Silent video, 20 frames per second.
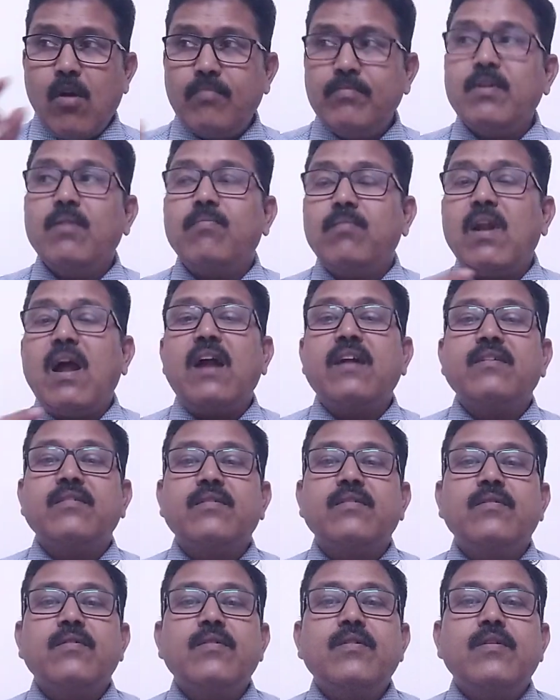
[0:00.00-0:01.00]
the plant
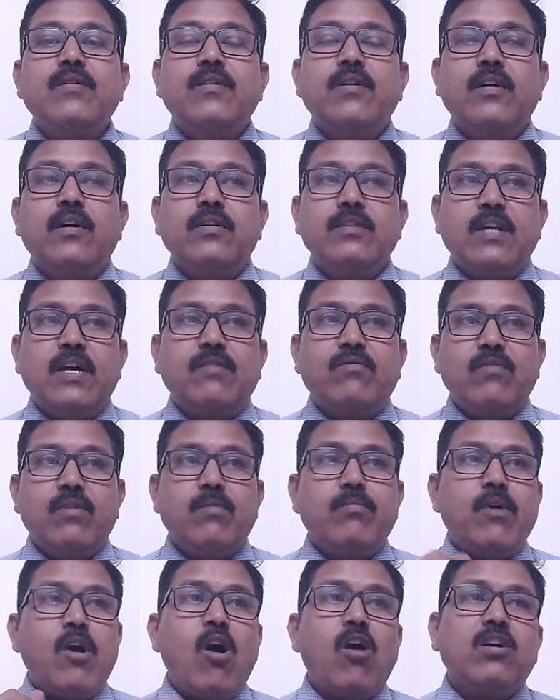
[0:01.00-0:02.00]
that will
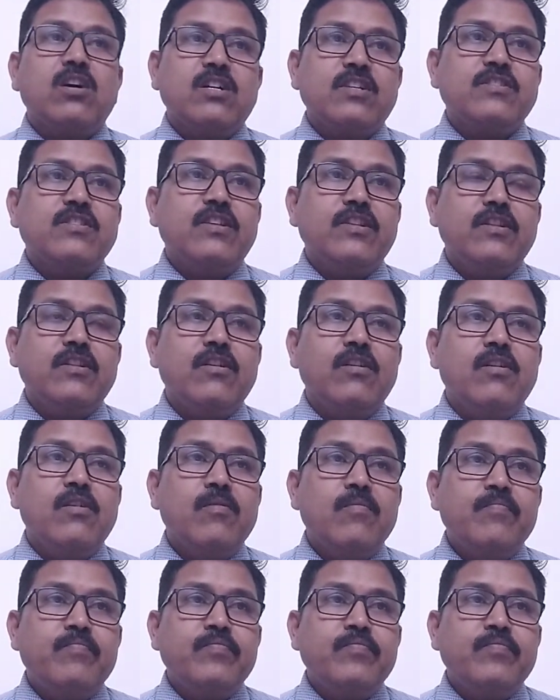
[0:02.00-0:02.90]
be occurs in the